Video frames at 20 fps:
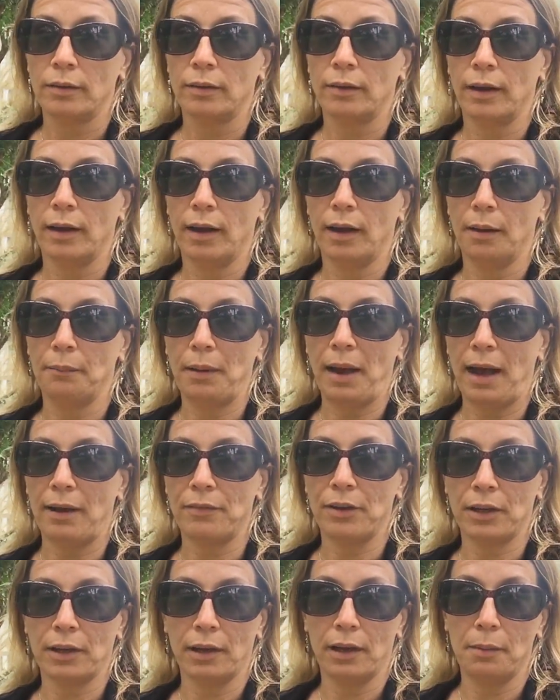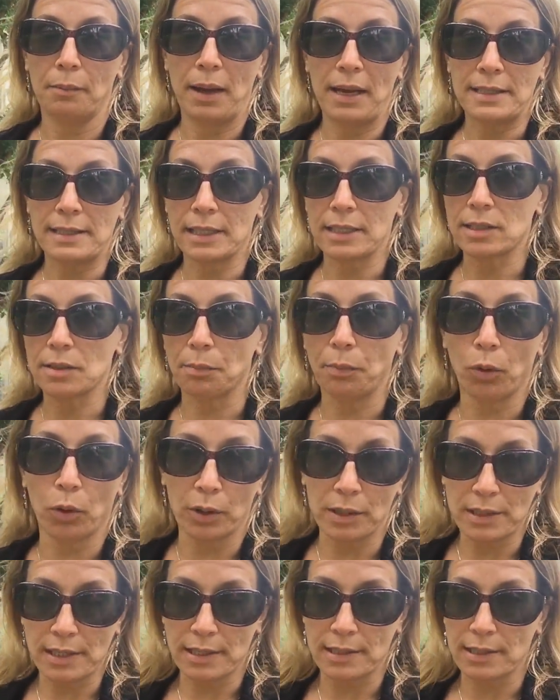Having an amazing
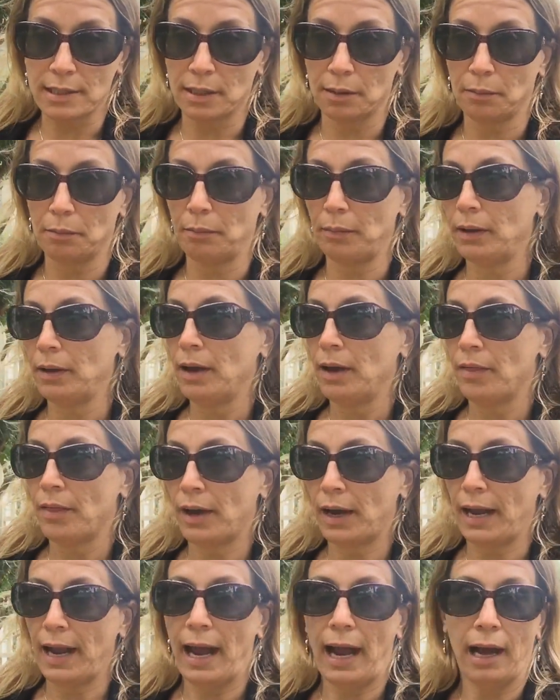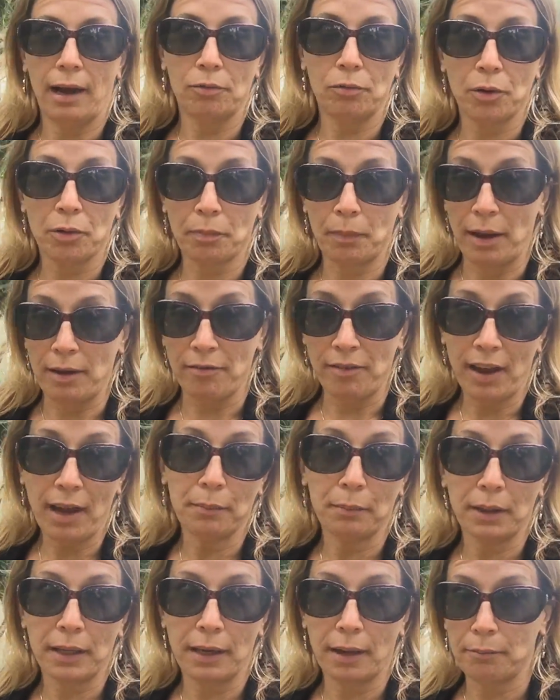support system that I have with my
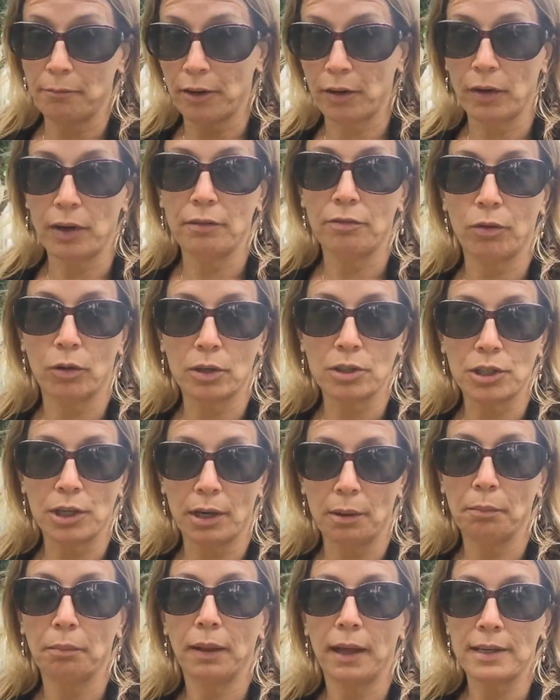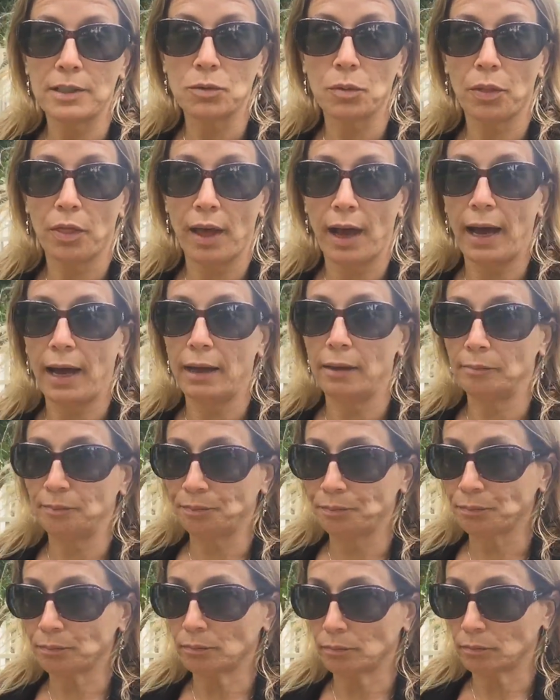family. I'm very fortunate and blessed with that.
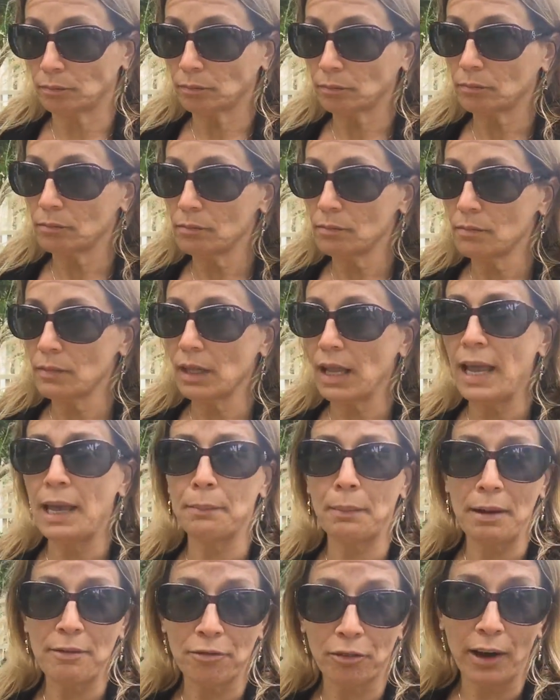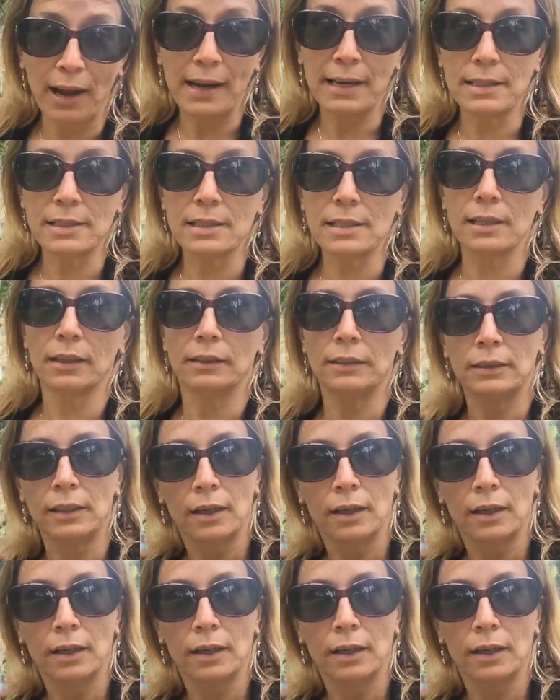And my friends.